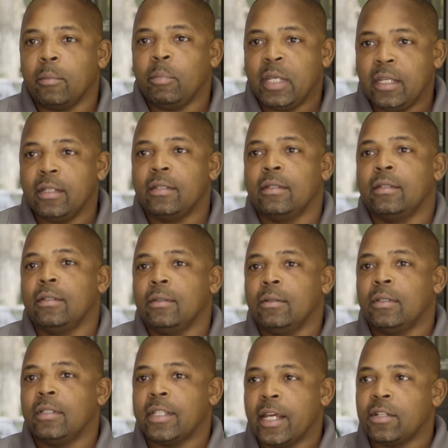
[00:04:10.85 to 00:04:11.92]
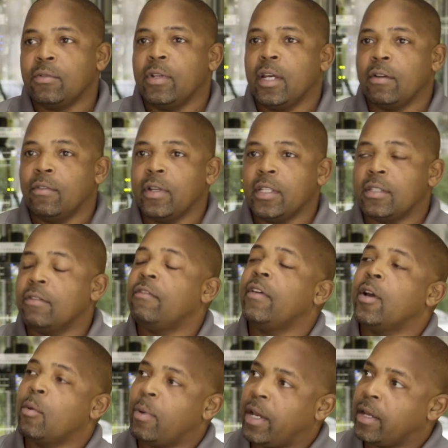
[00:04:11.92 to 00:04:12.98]
piece to disaster recovery is the
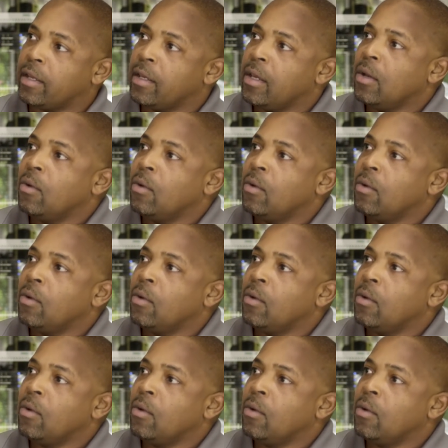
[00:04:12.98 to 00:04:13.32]
failback.